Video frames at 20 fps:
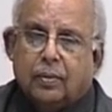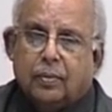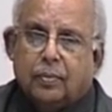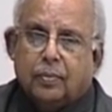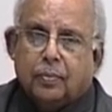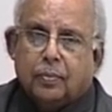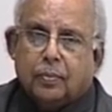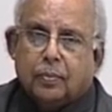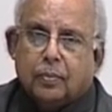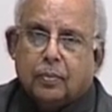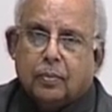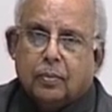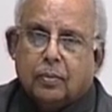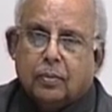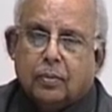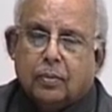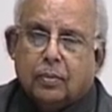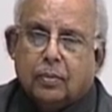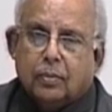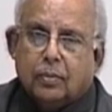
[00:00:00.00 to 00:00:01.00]

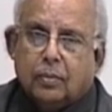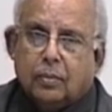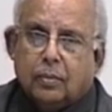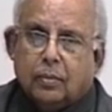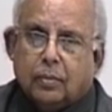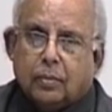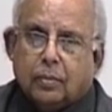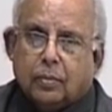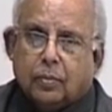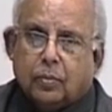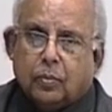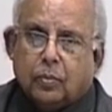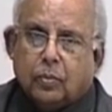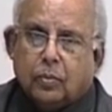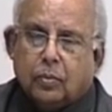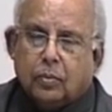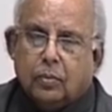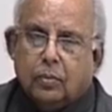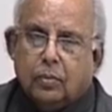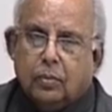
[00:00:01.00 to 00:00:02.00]

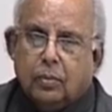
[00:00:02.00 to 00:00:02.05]
Nothing is said.